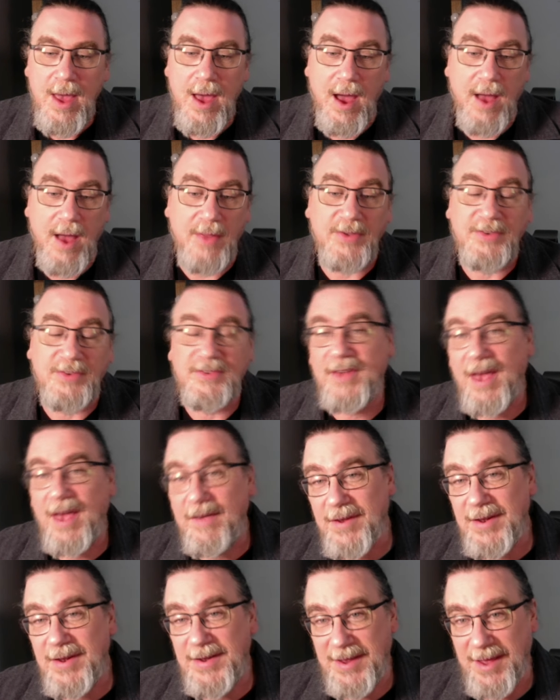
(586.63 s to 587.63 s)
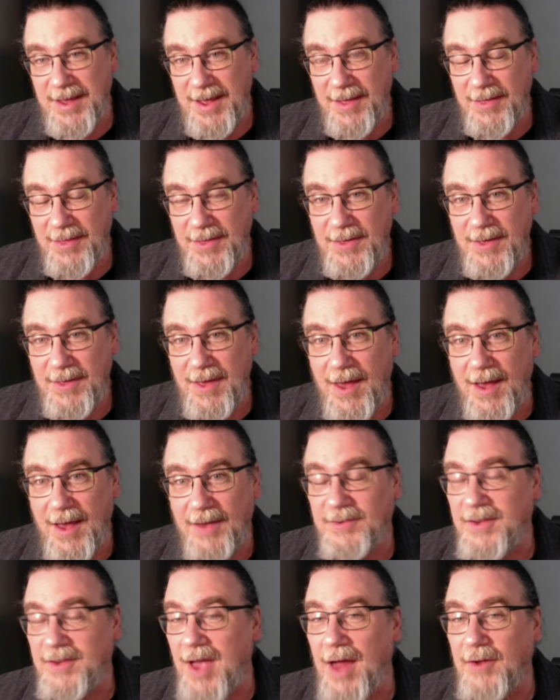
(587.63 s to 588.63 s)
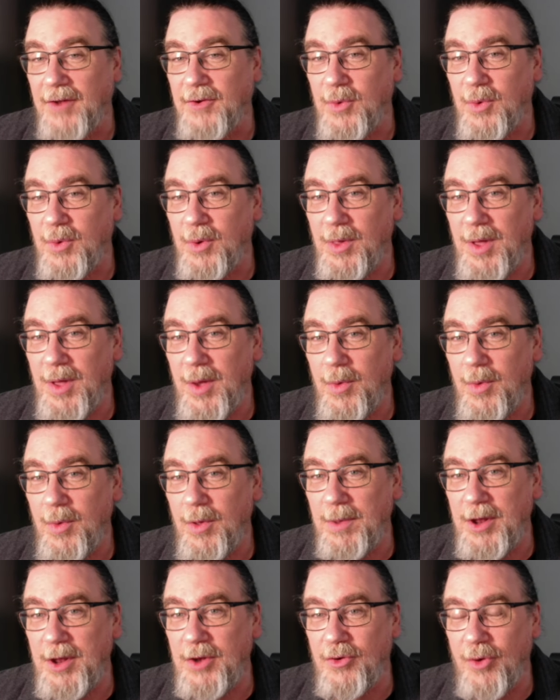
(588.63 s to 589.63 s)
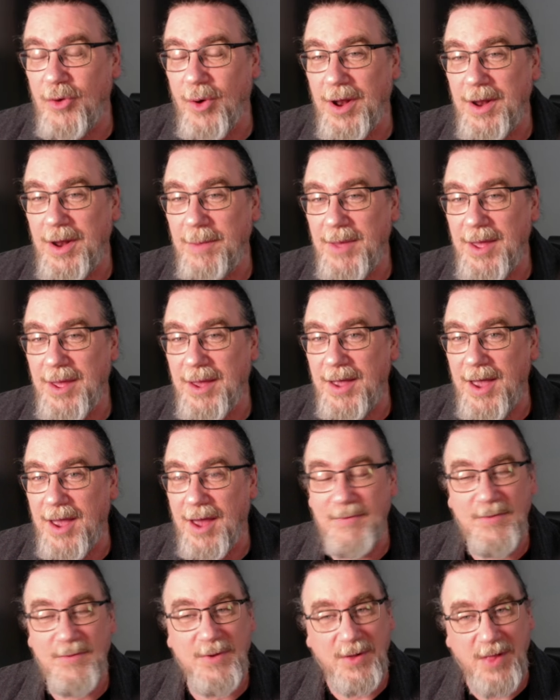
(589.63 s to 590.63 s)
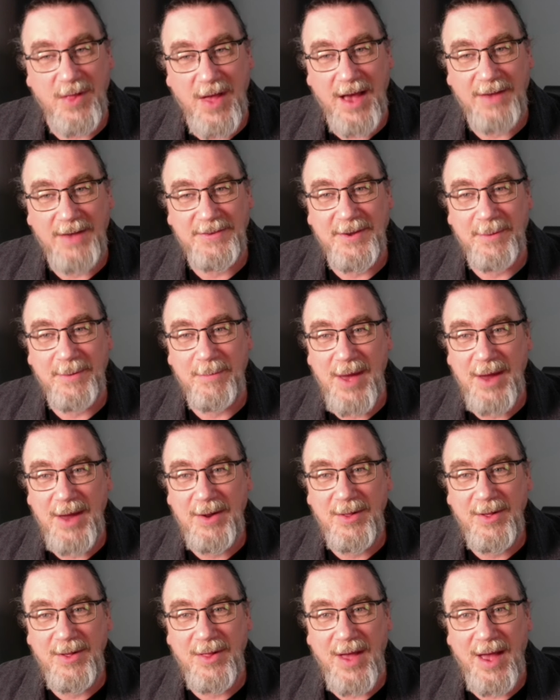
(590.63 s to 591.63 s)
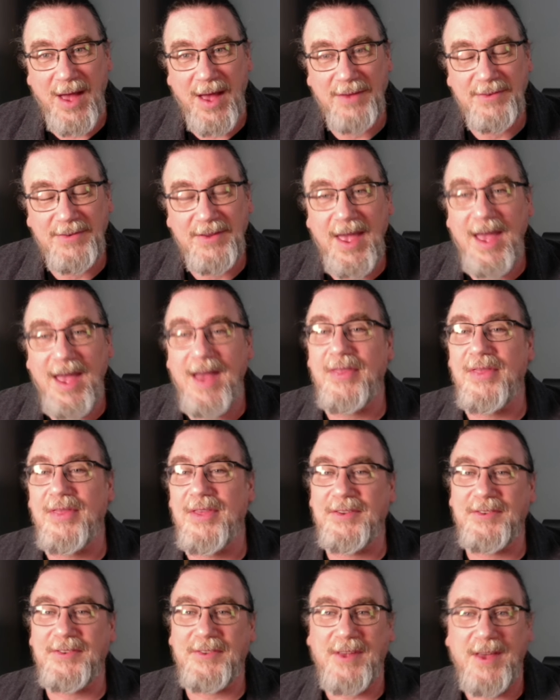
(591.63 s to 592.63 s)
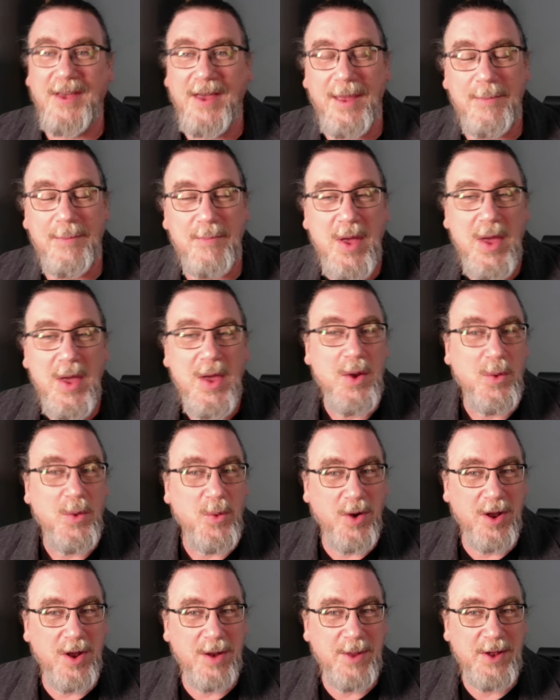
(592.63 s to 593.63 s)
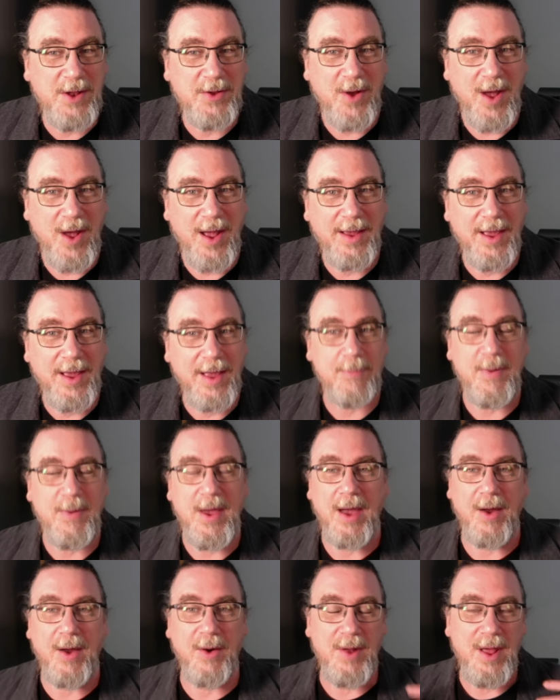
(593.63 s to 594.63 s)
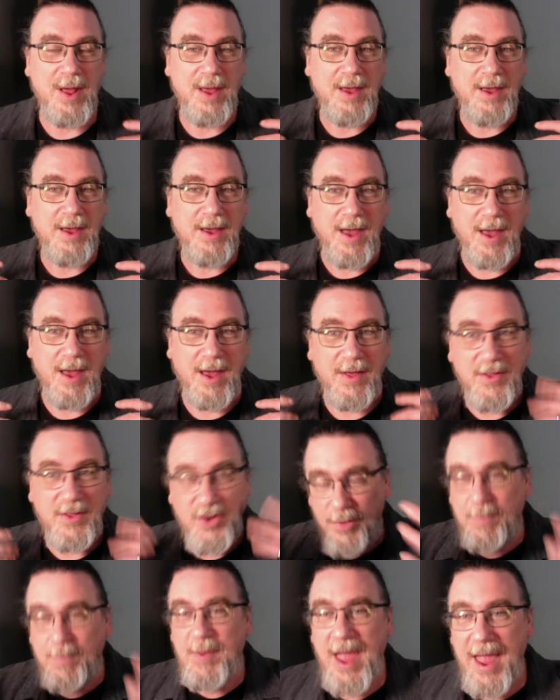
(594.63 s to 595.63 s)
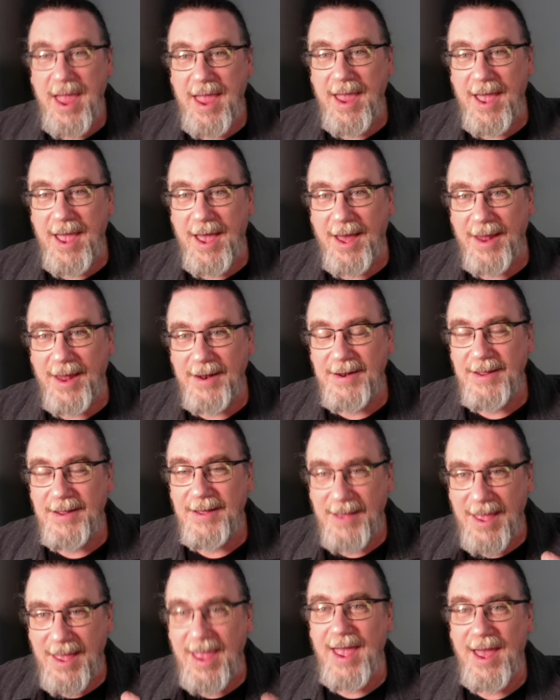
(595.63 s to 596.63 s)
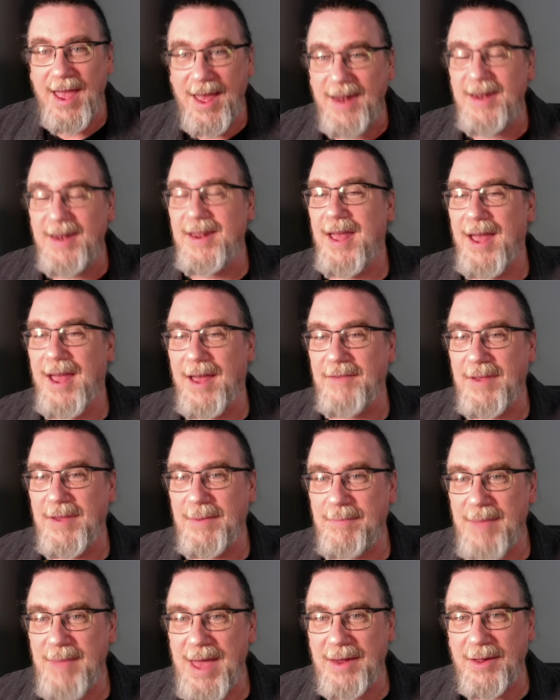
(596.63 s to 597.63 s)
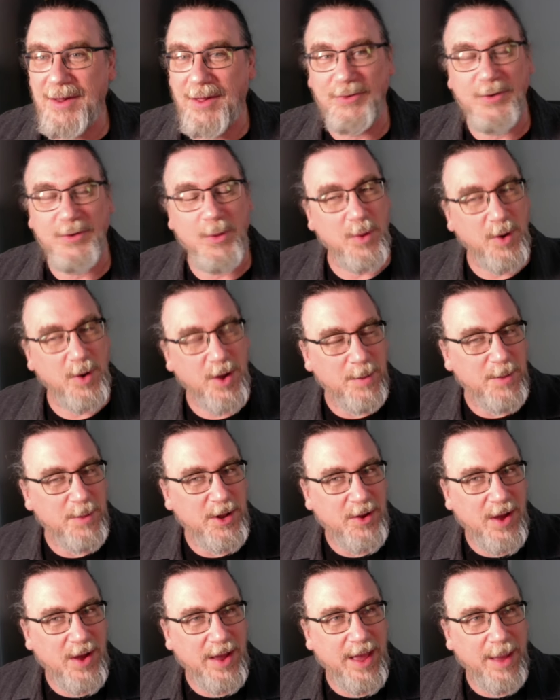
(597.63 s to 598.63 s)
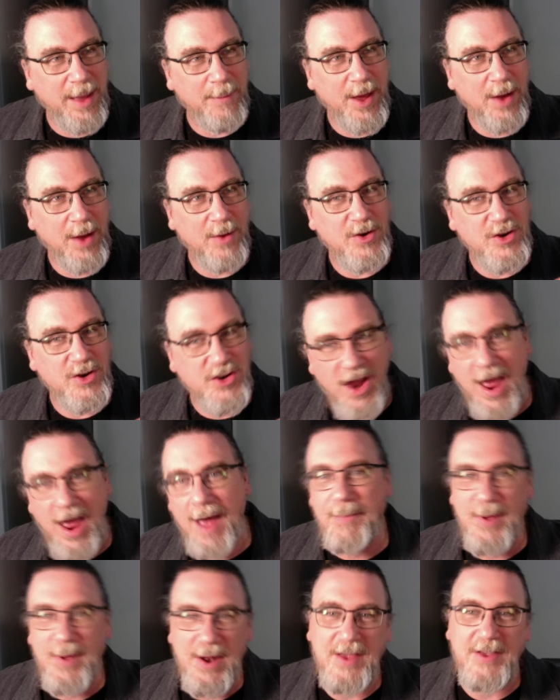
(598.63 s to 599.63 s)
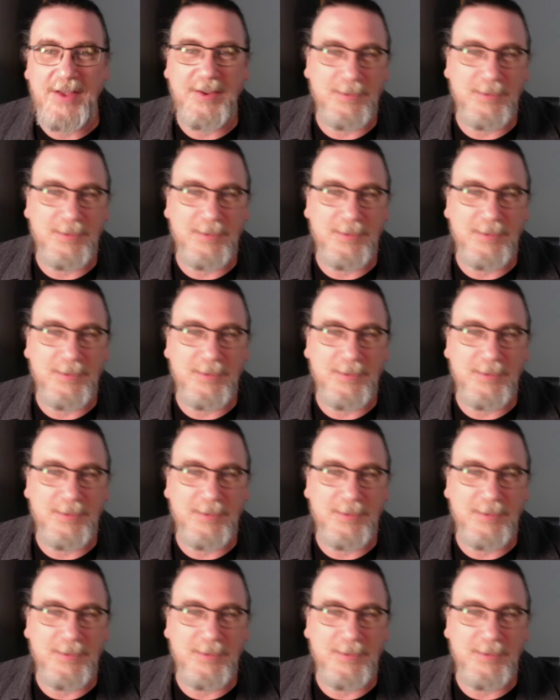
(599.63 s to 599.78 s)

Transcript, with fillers: On the 17th, uh, Scott Cerulli will be joining me again for Classic Metal class, and this time we're going to be talking about uh, Japan and heavy metal. So we're going to be talking about Japanese